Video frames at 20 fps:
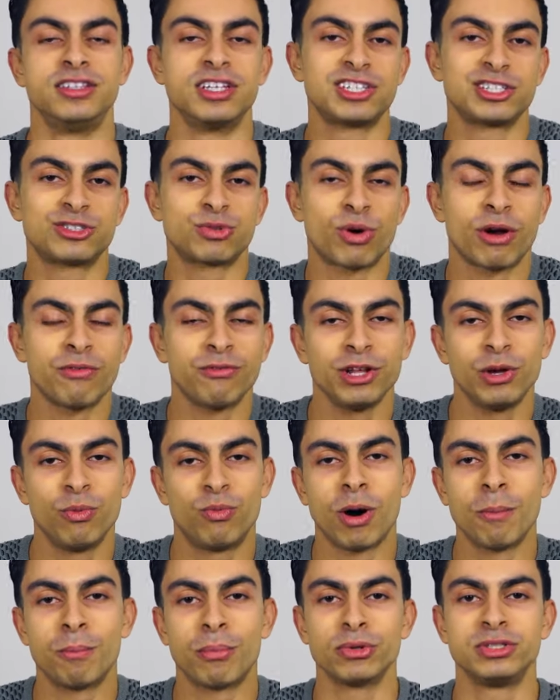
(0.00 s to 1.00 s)
This is roughly
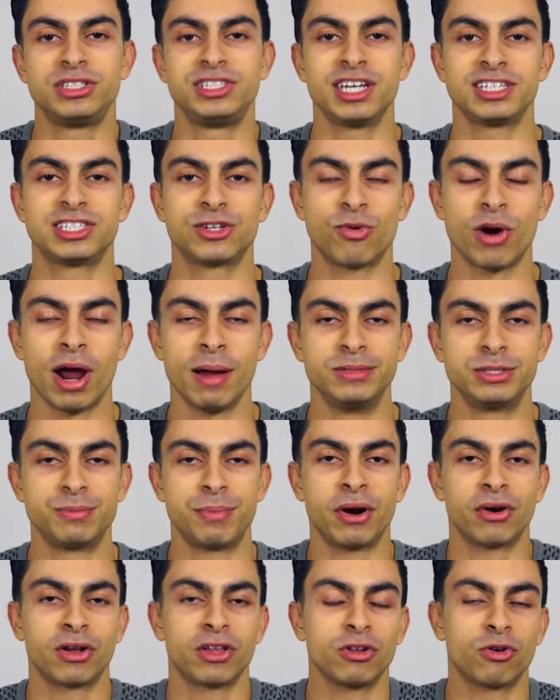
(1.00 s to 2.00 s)
1.6 grams
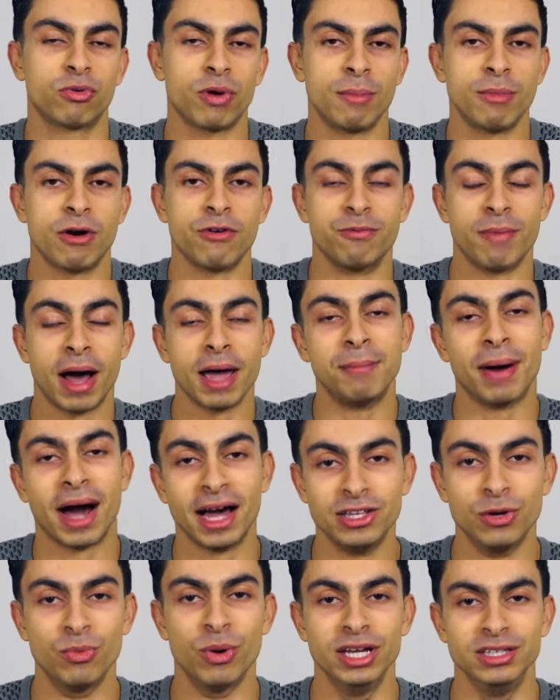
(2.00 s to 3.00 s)
per kilogram of my
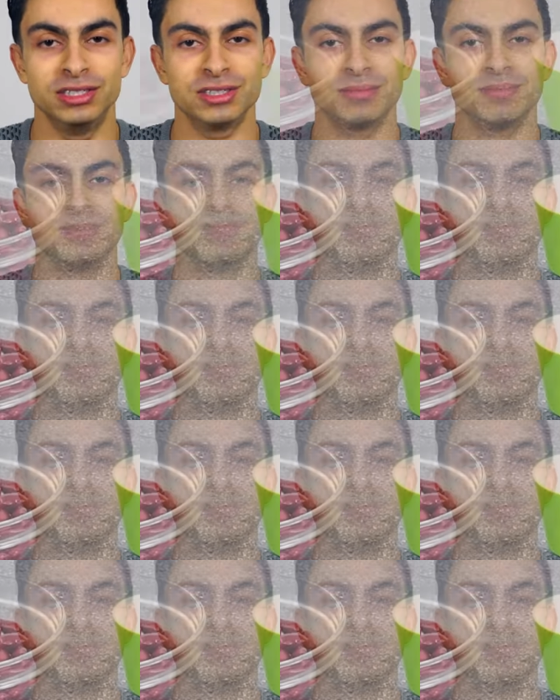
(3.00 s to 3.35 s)
body weight.